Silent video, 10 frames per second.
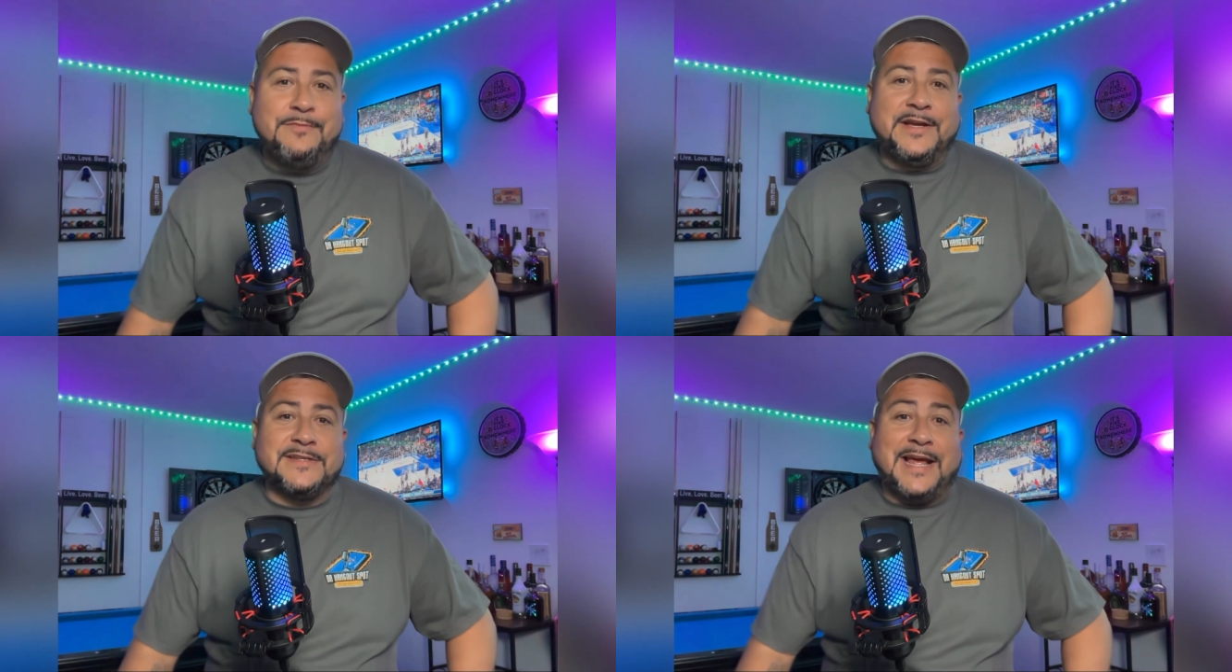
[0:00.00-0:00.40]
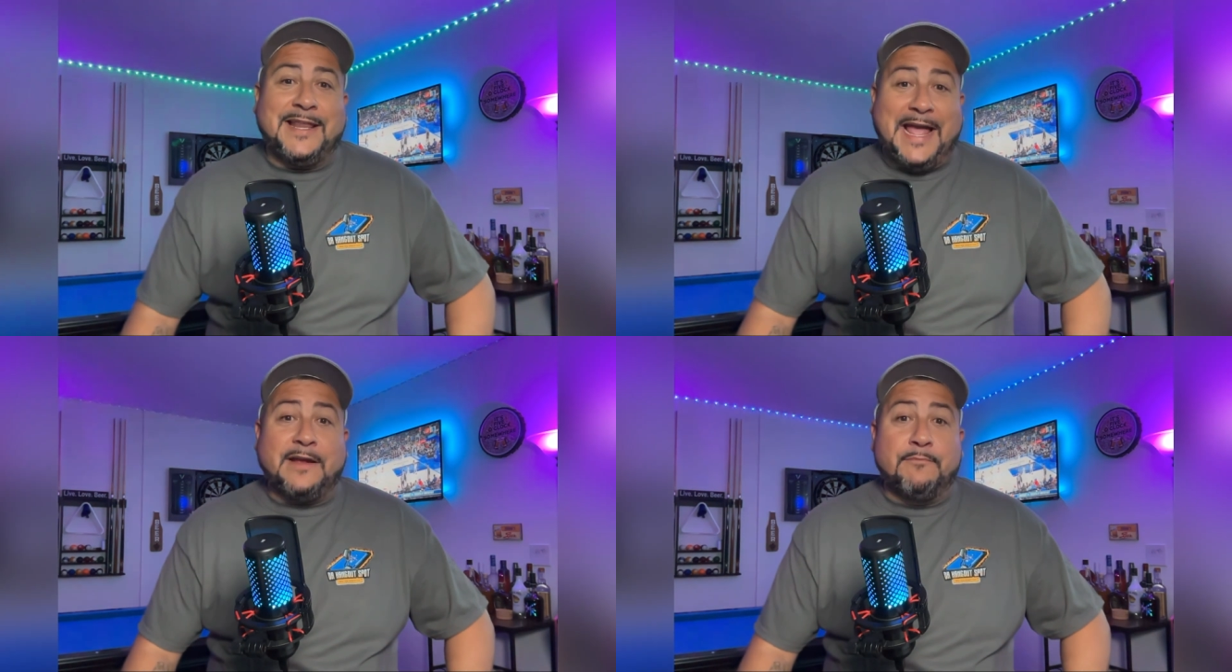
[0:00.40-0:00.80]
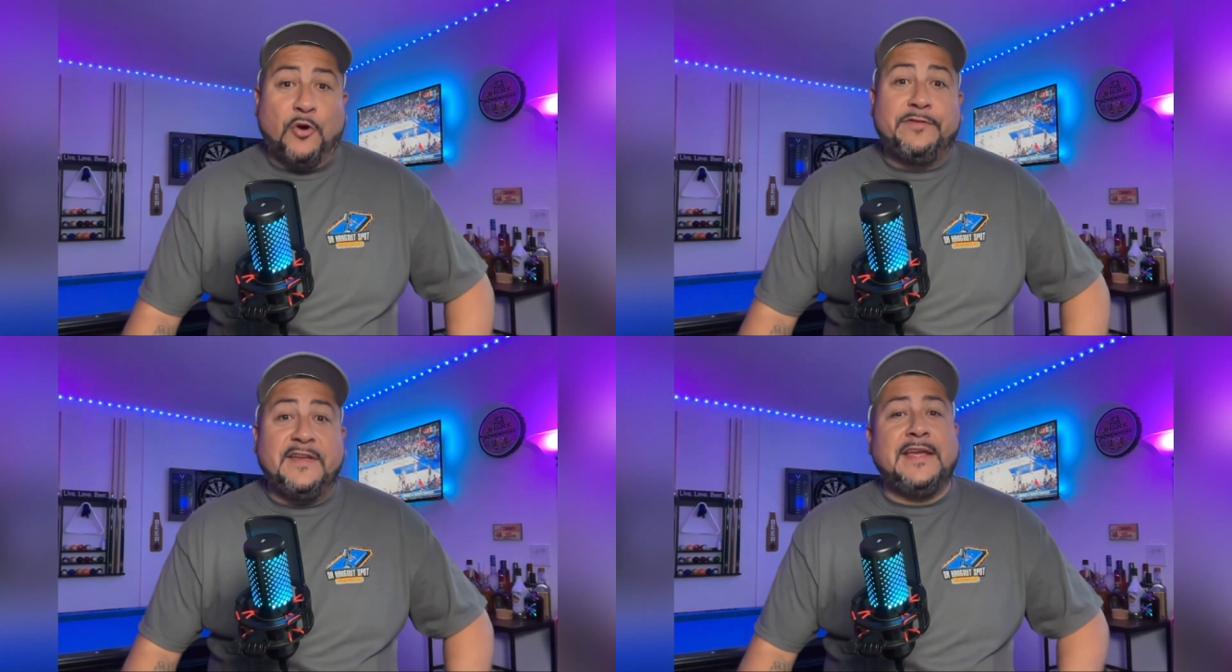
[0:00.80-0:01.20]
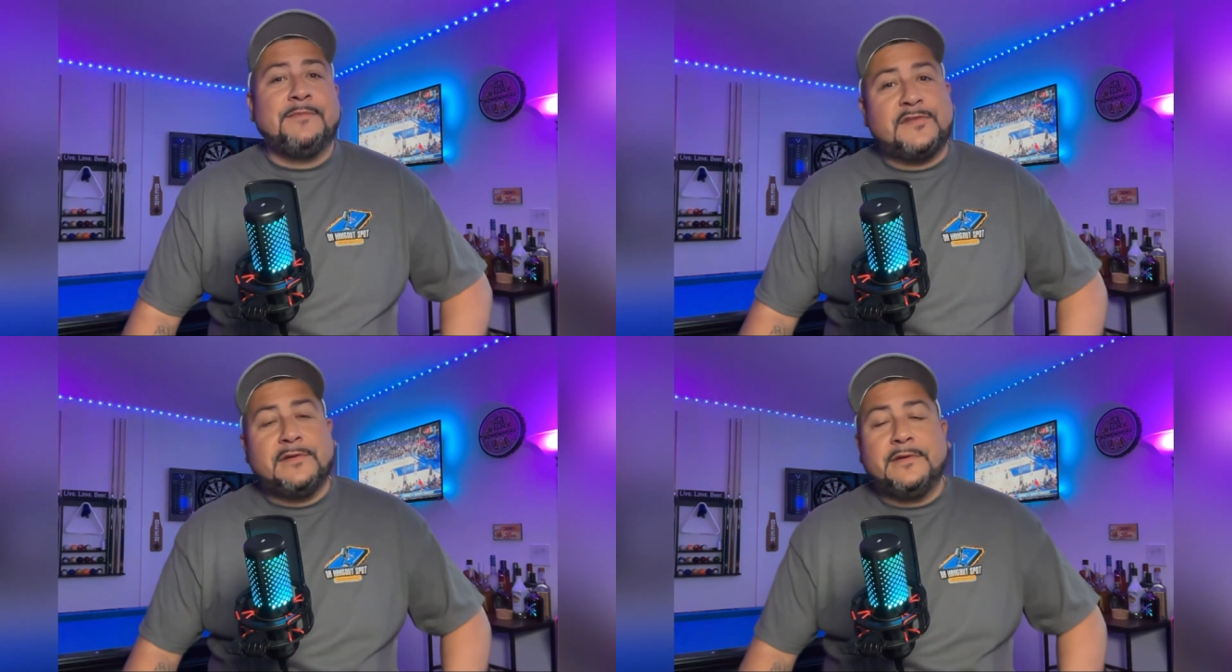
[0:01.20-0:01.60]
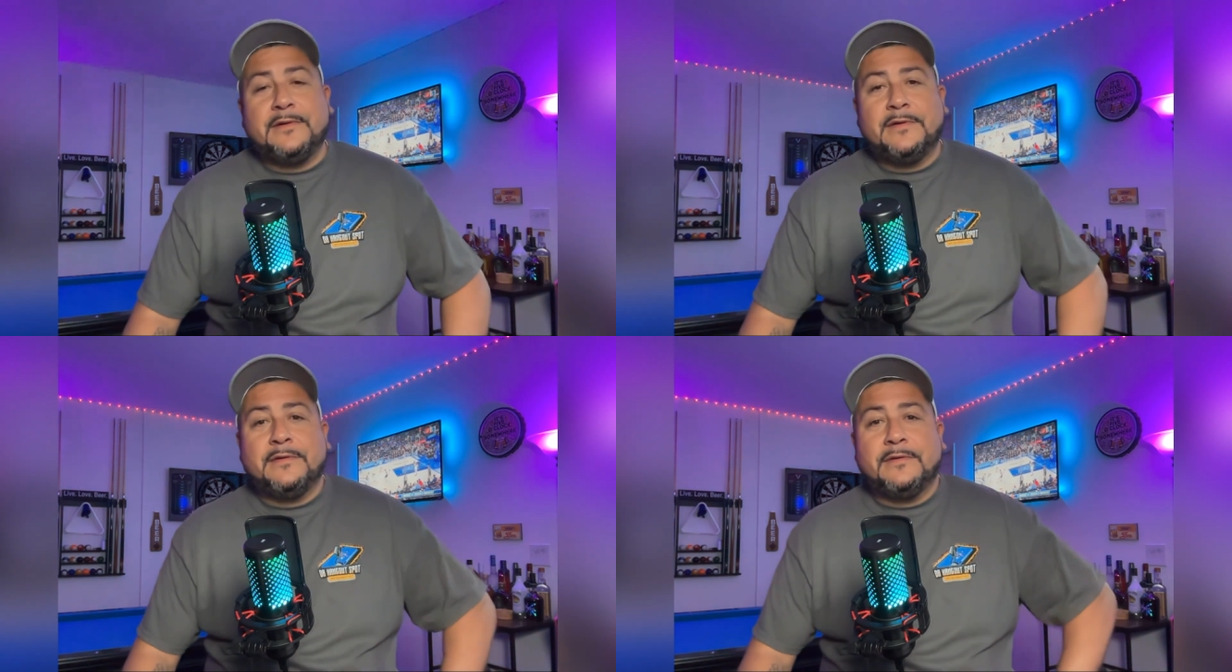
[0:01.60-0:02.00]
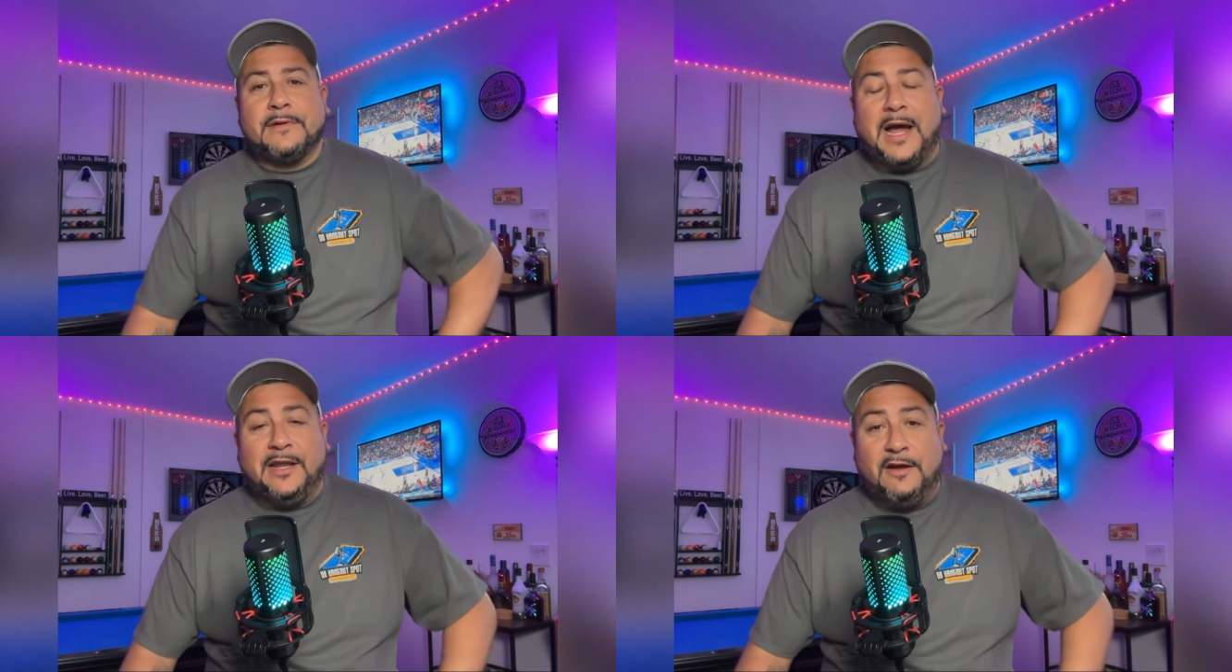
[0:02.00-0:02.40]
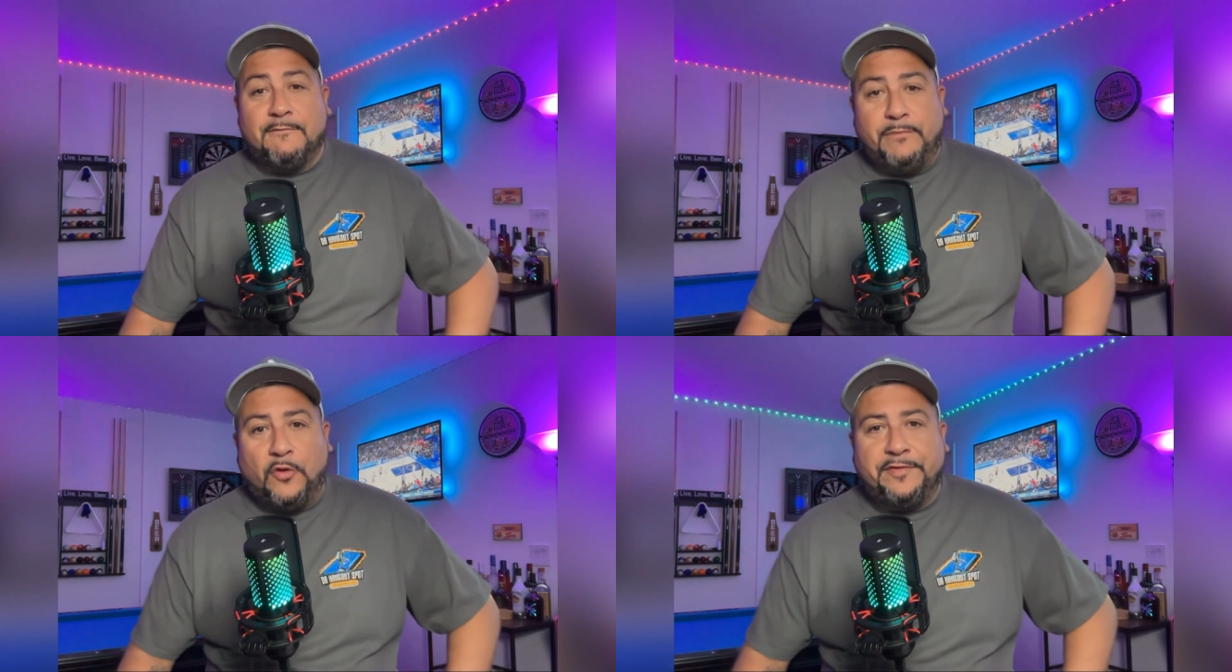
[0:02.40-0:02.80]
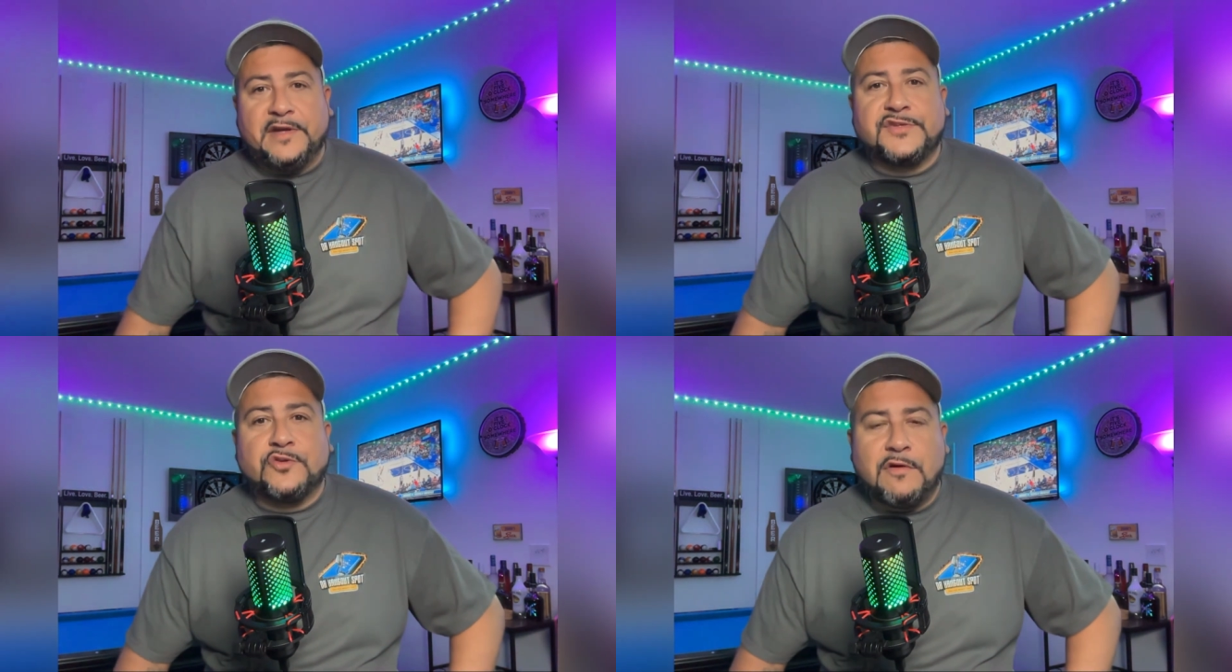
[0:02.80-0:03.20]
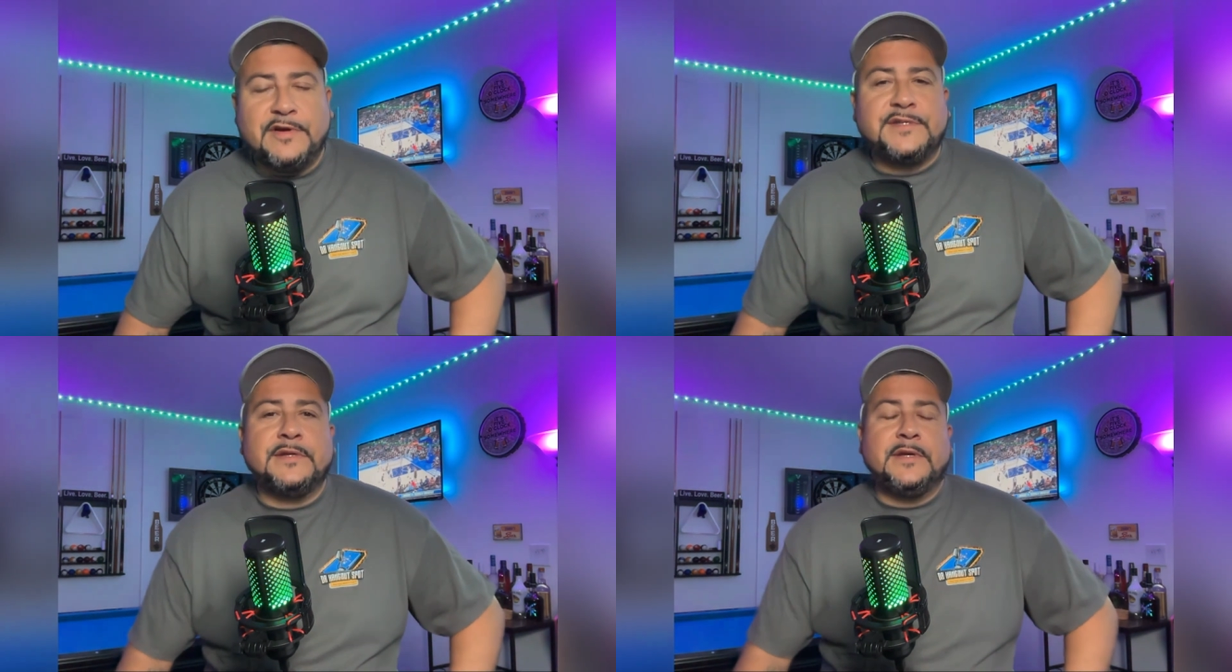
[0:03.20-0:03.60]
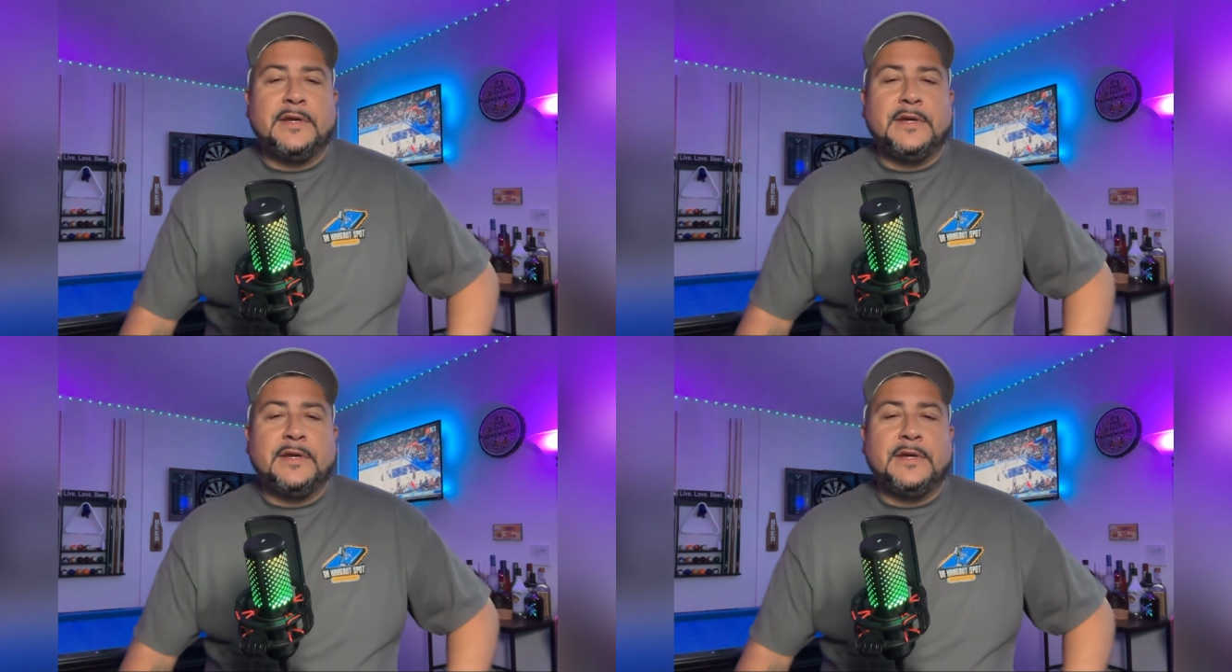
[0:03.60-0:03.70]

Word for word: because I like both teams. I love both their stories.